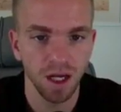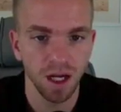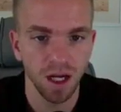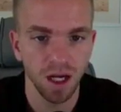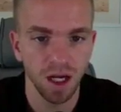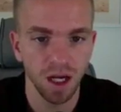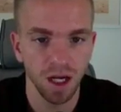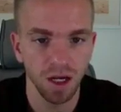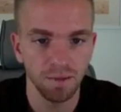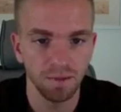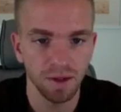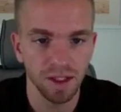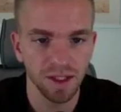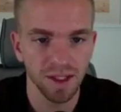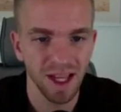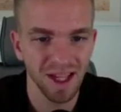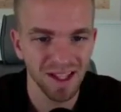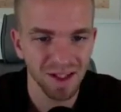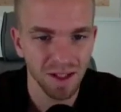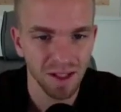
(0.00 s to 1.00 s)
Does
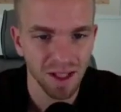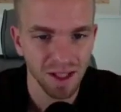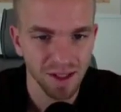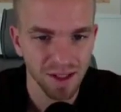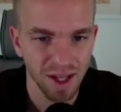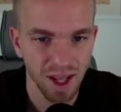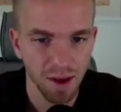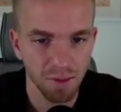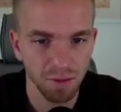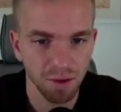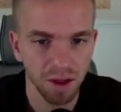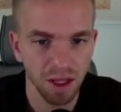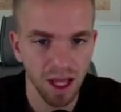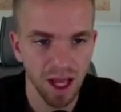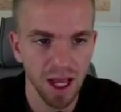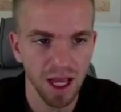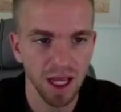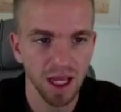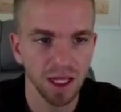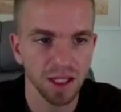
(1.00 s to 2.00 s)
that
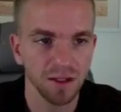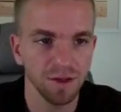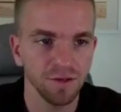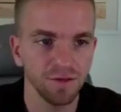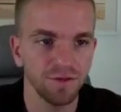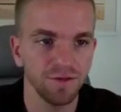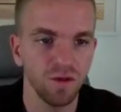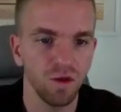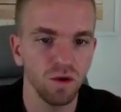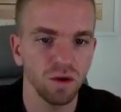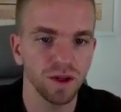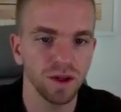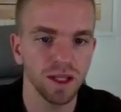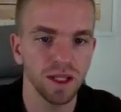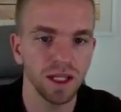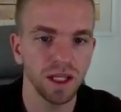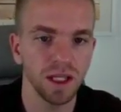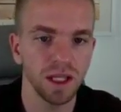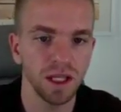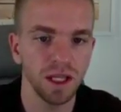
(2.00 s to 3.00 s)
plan for
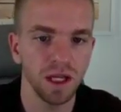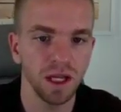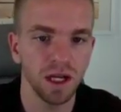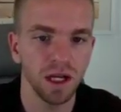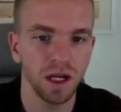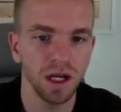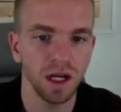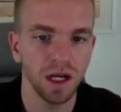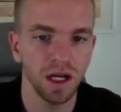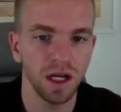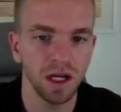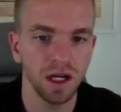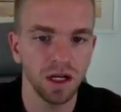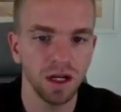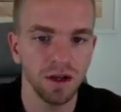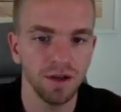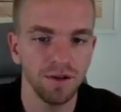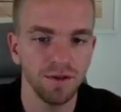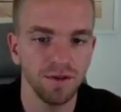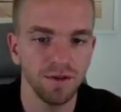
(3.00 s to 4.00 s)
the
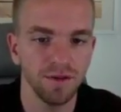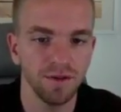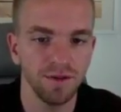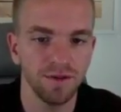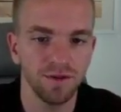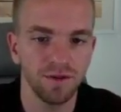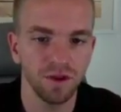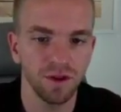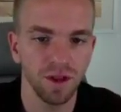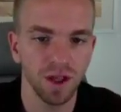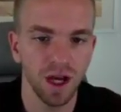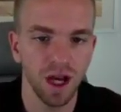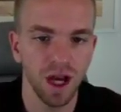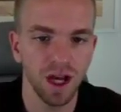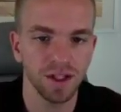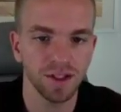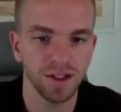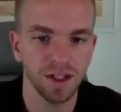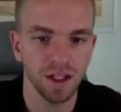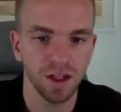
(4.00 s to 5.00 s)

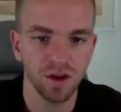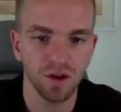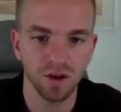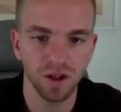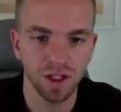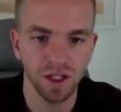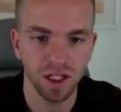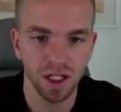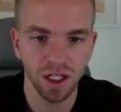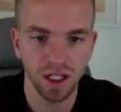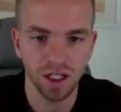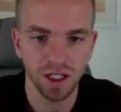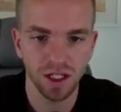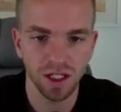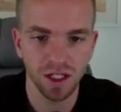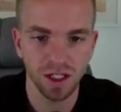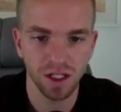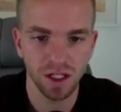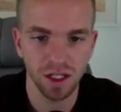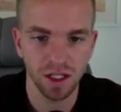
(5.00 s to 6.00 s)
hot seat
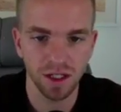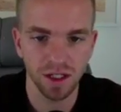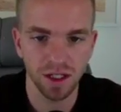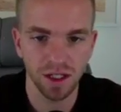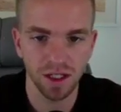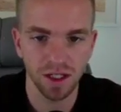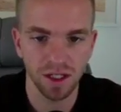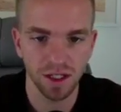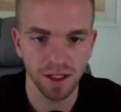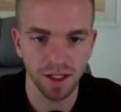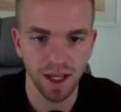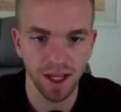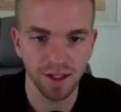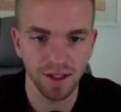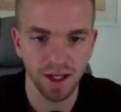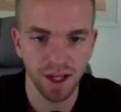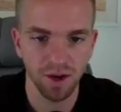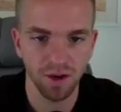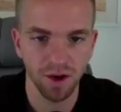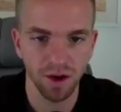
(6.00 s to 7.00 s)
critiques? Does that
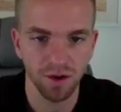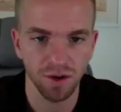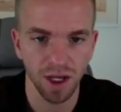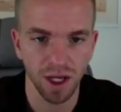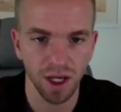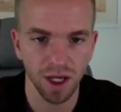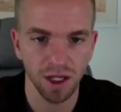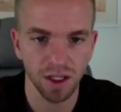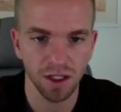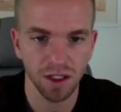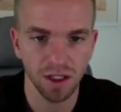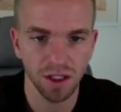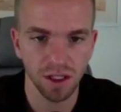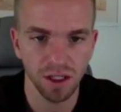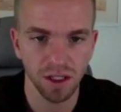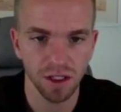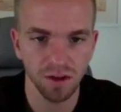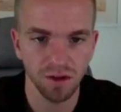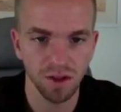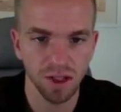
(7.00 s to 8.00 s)
sound okay
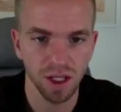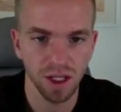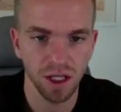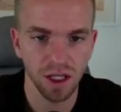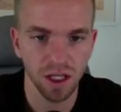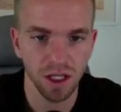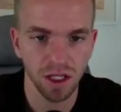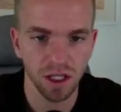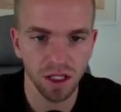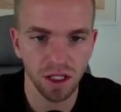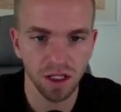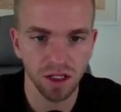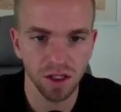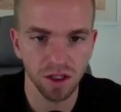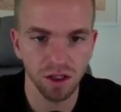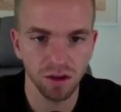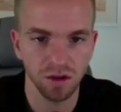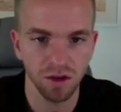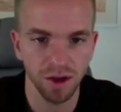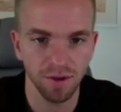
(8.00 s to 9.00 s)
to you, Cindy?
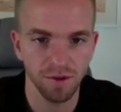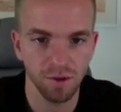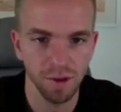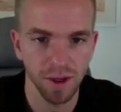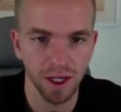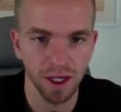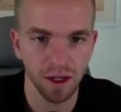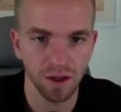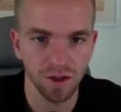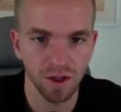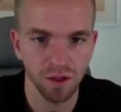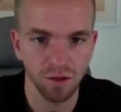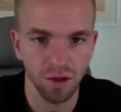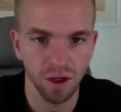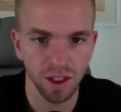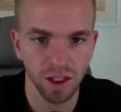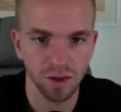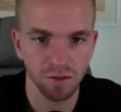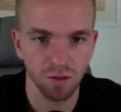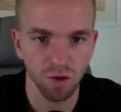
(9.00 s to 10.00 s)
To everybody else who
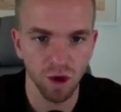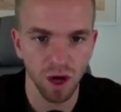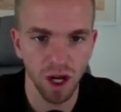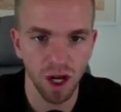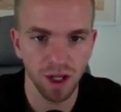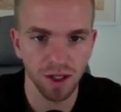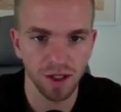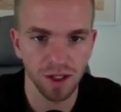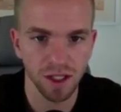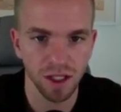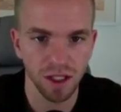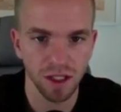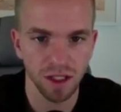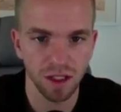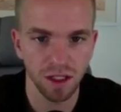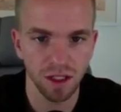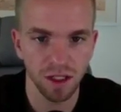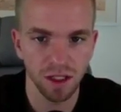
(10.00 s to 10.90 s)
wants more hot seat